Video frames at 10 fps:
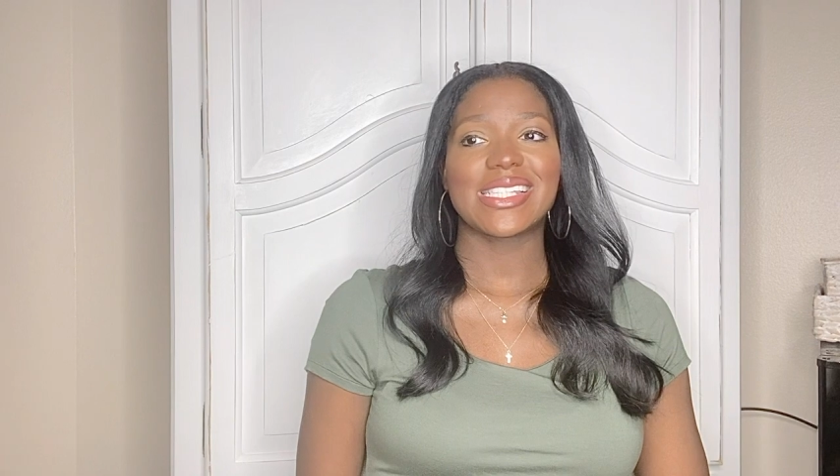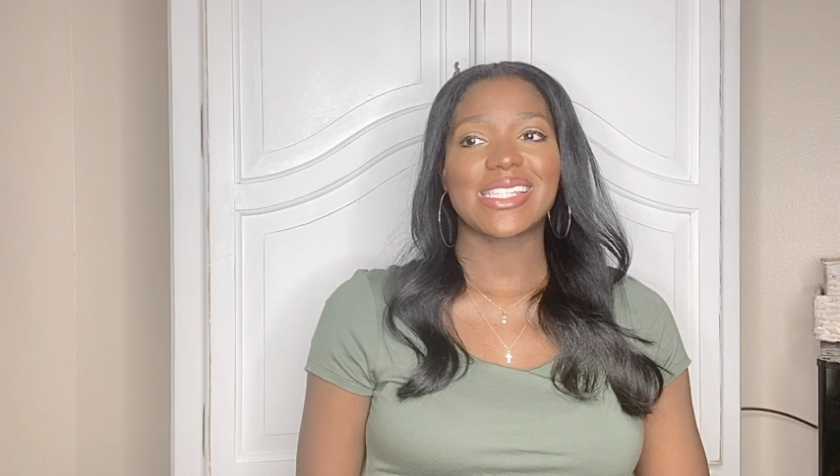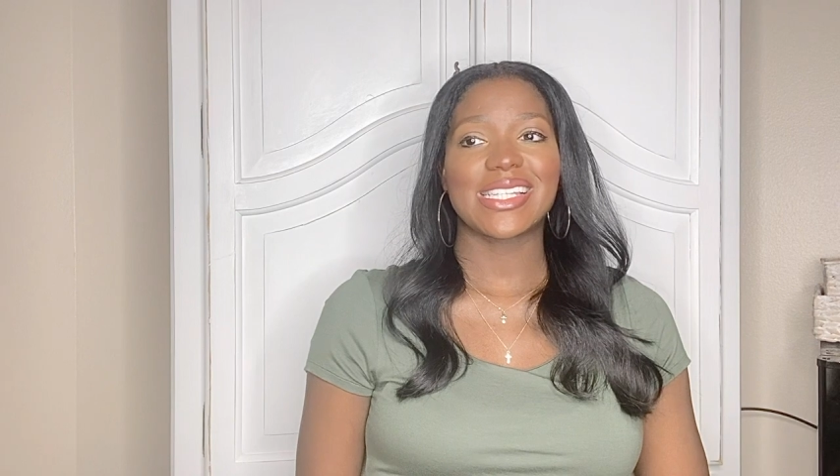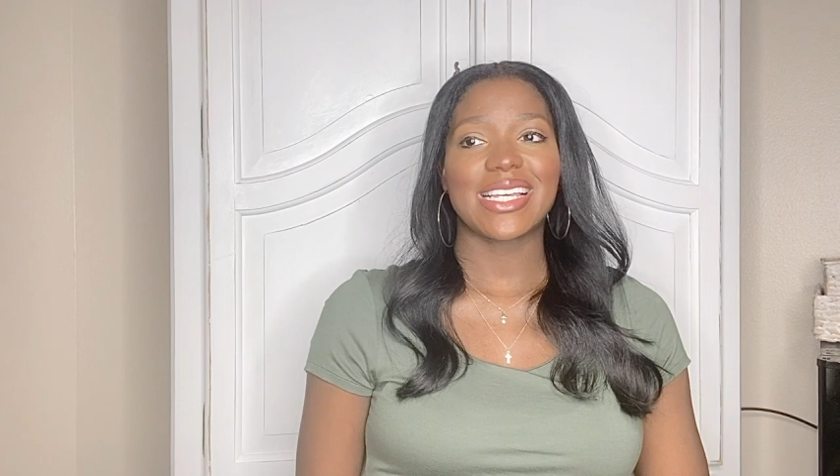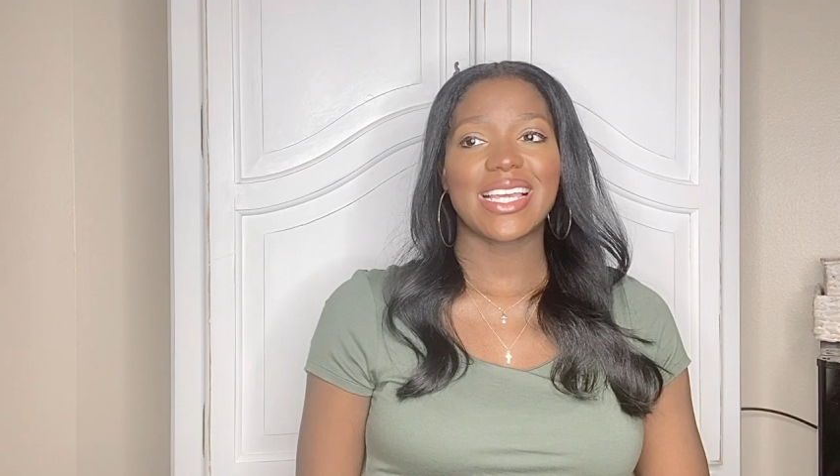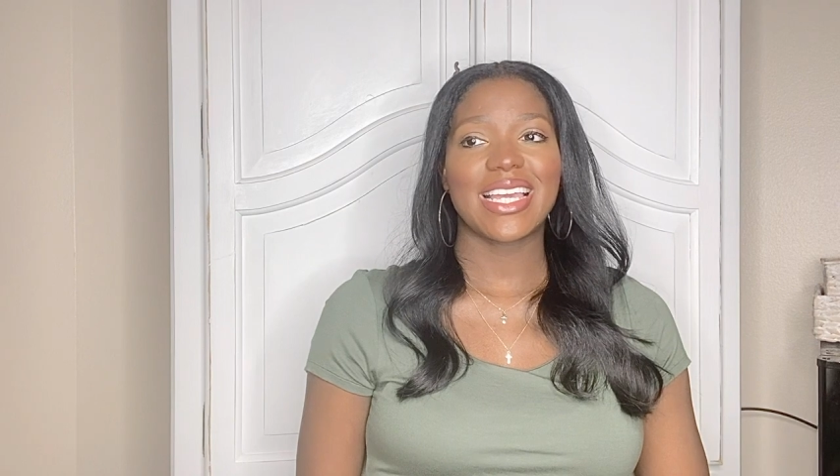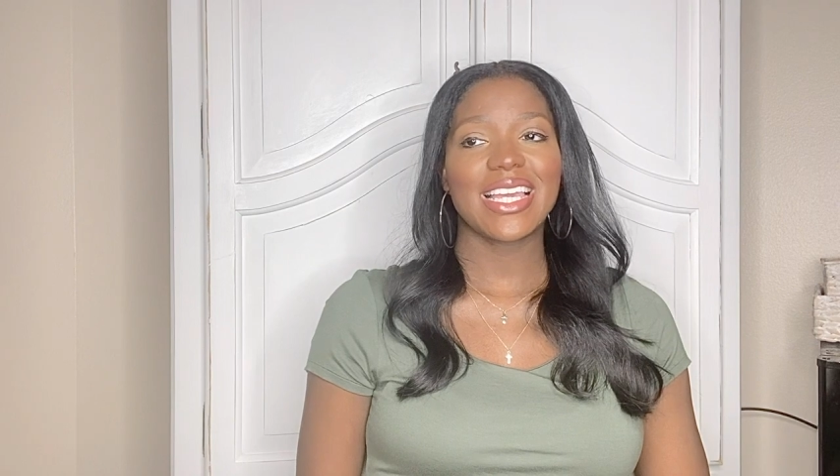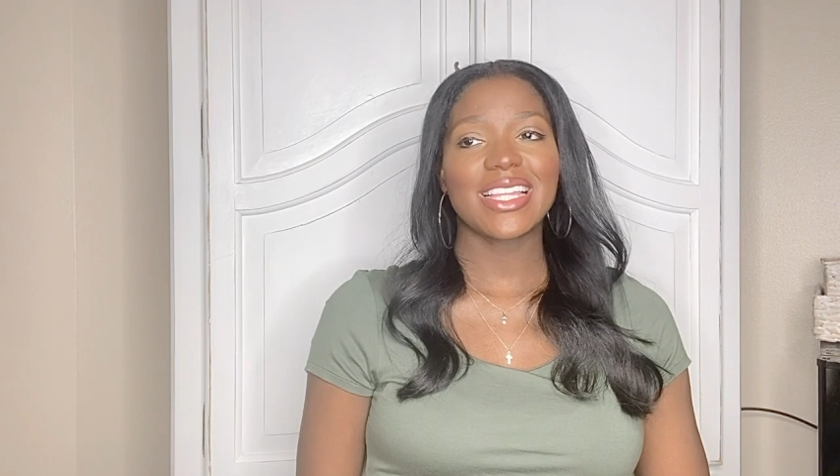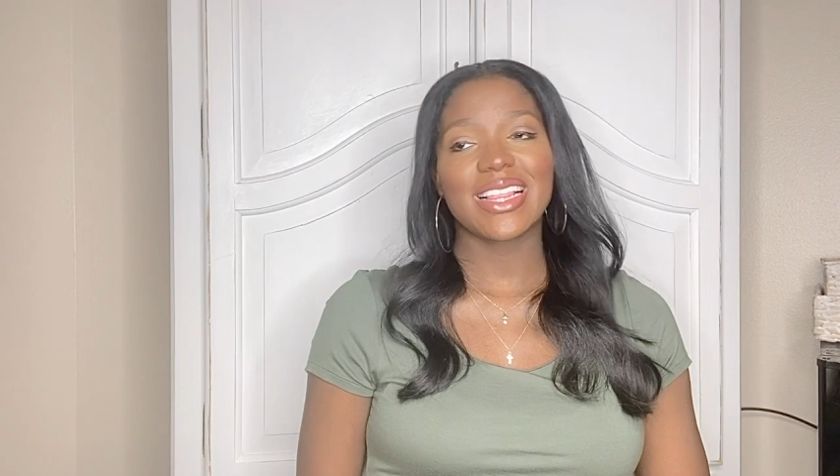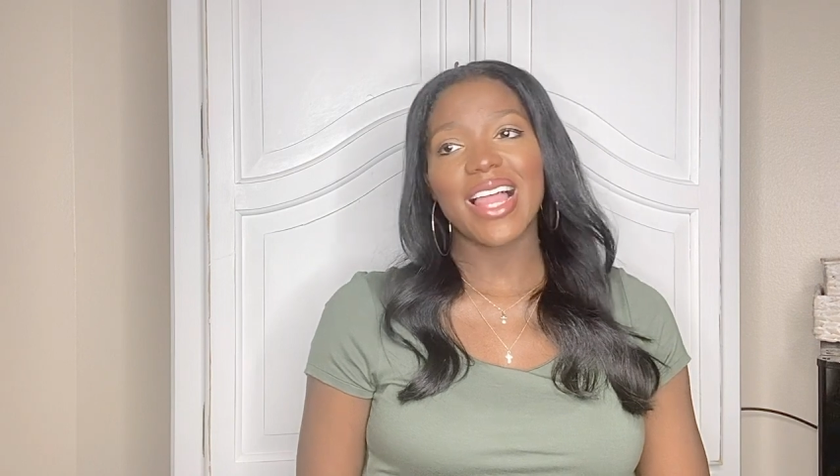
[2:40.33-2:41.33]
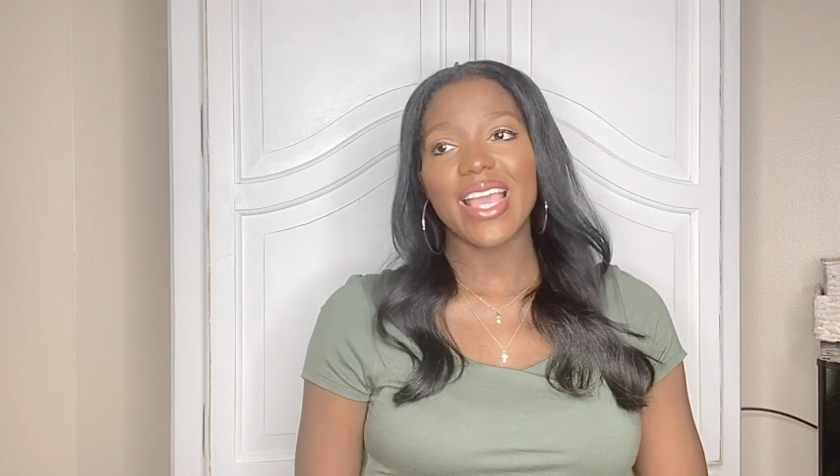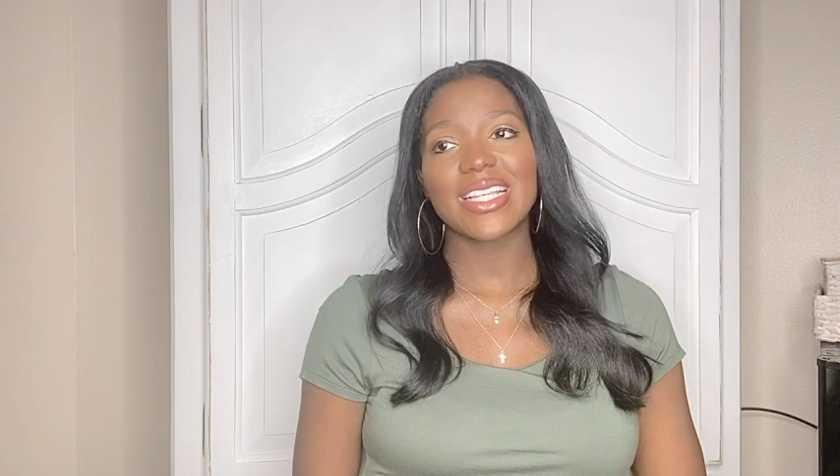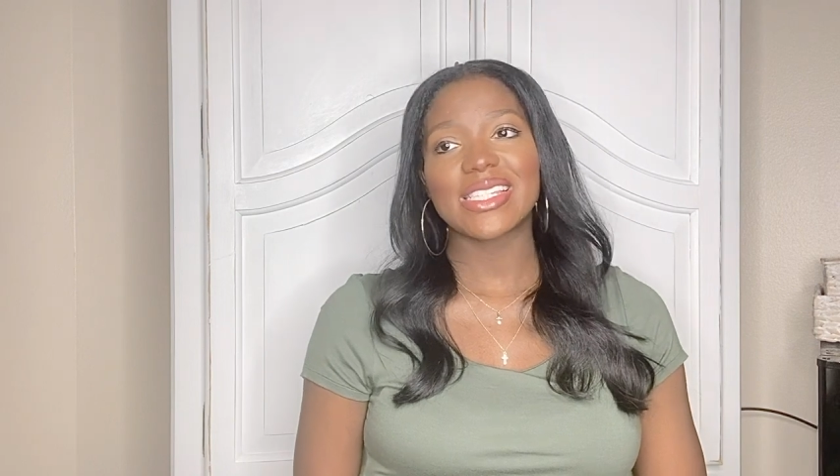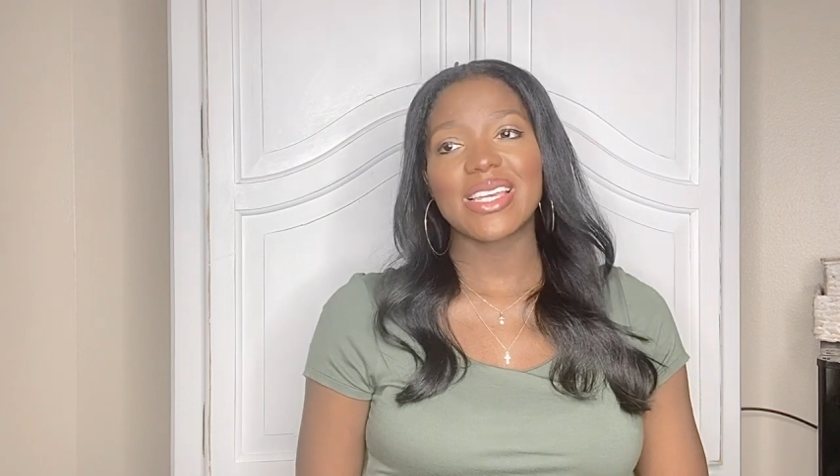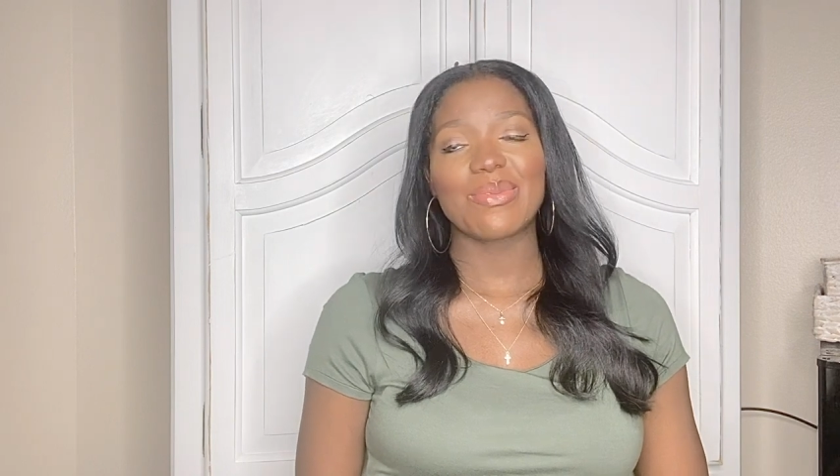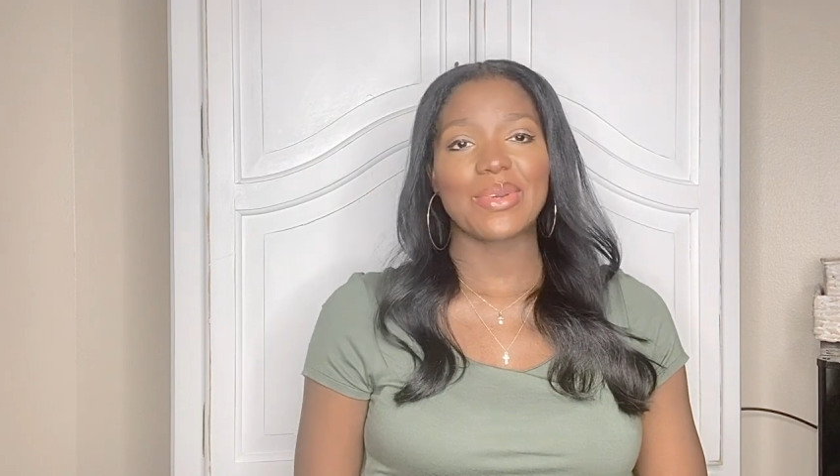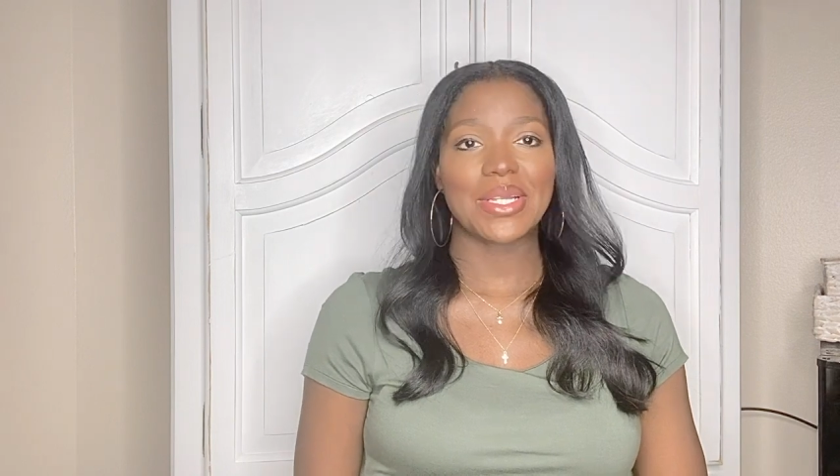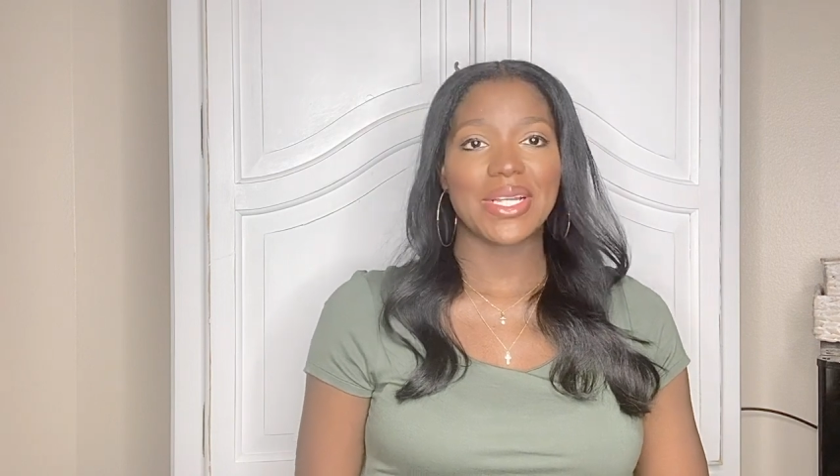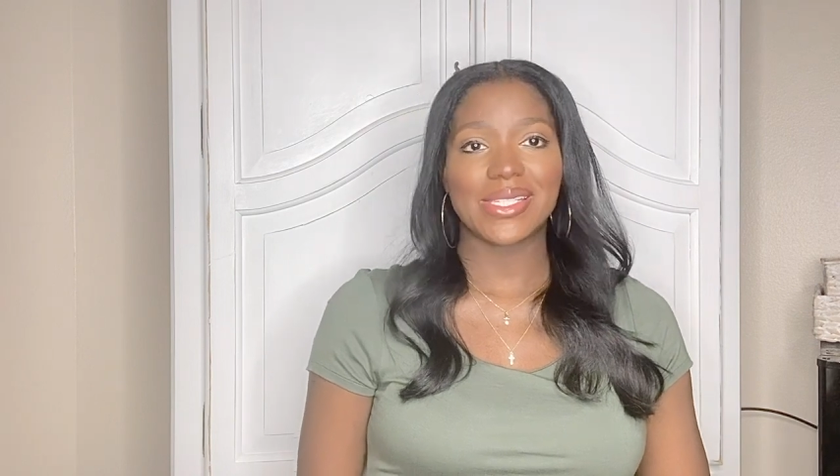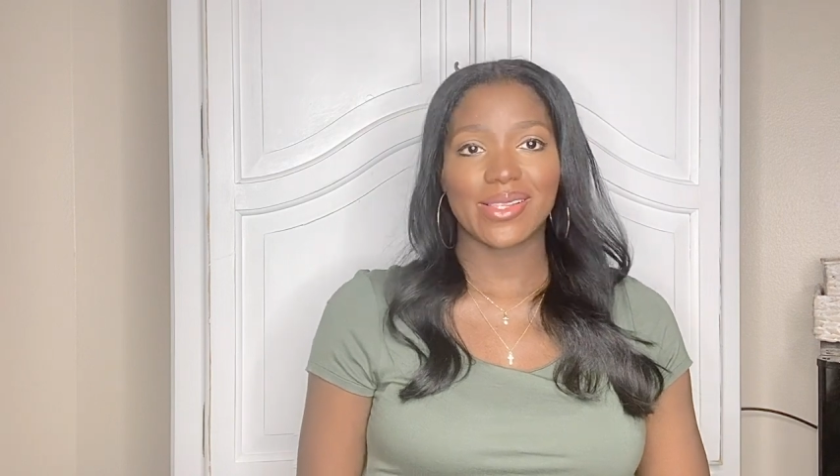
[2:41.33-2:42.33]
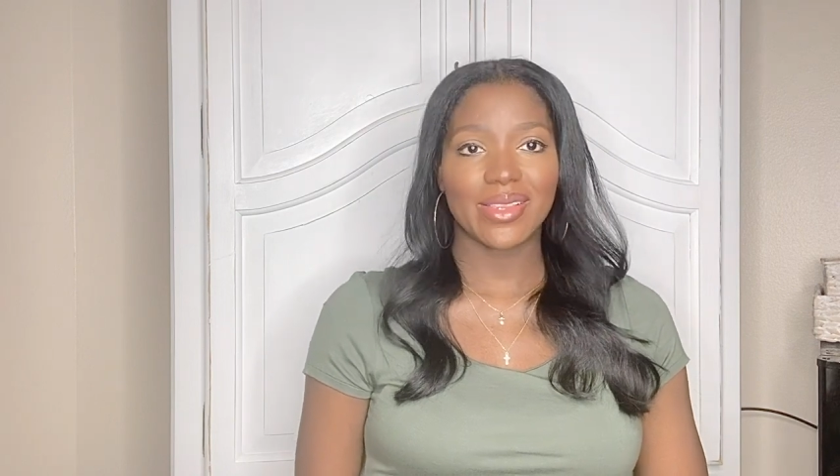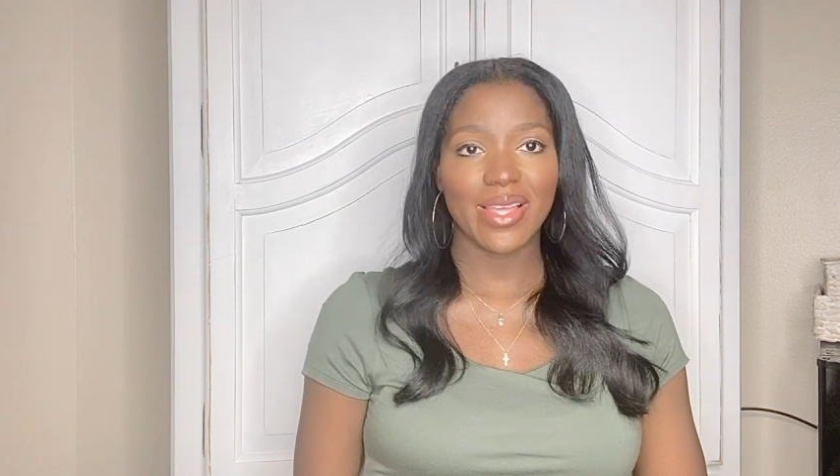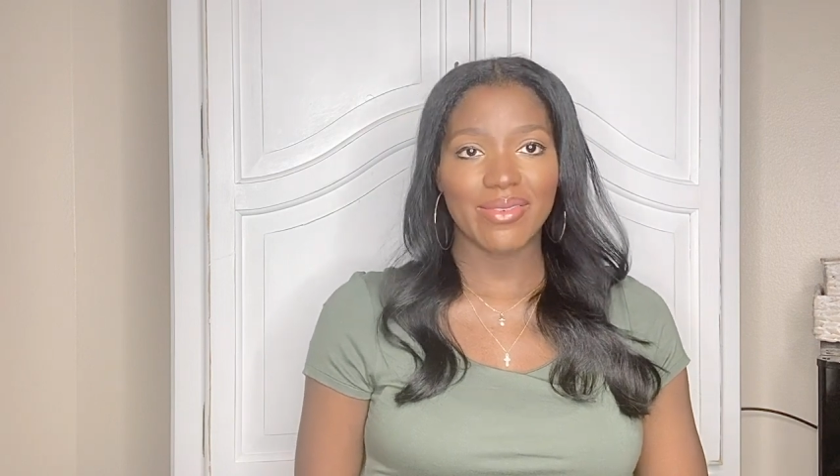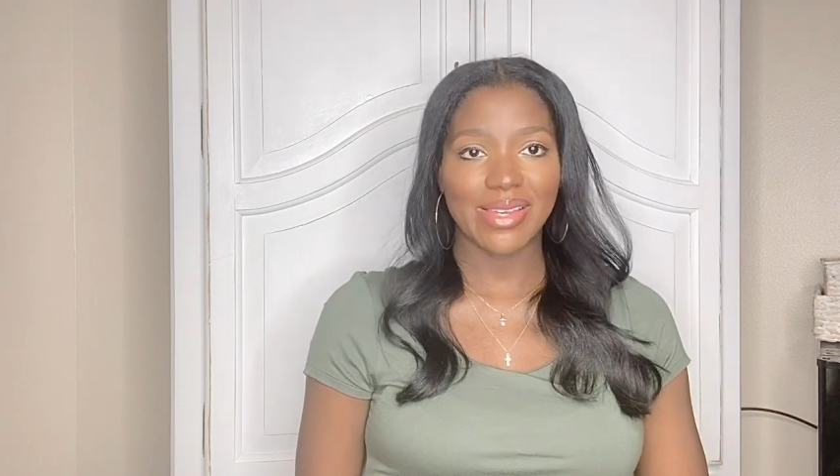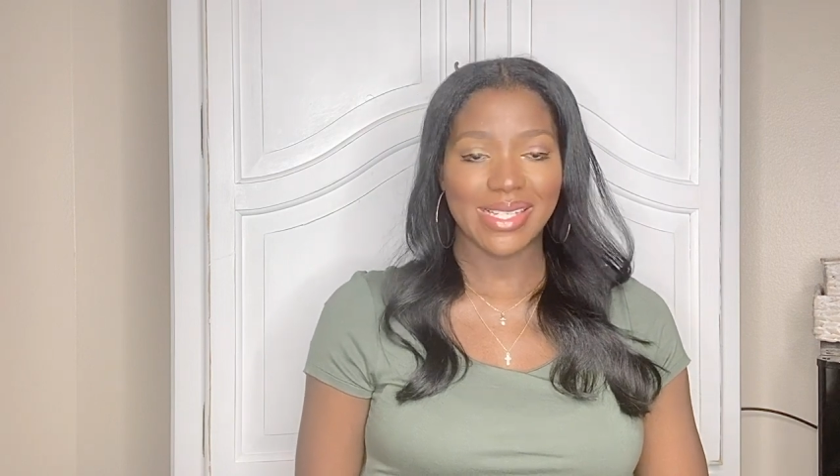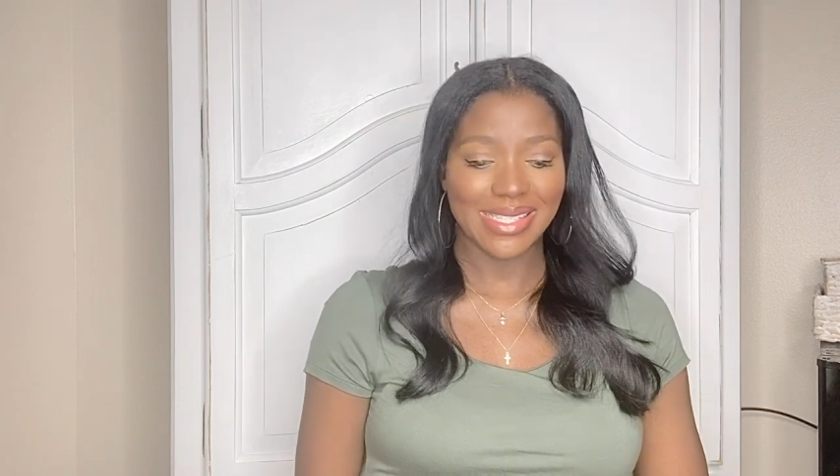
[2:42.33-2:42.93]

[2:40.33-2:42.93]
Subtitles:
he likes it, but he doesn't love it.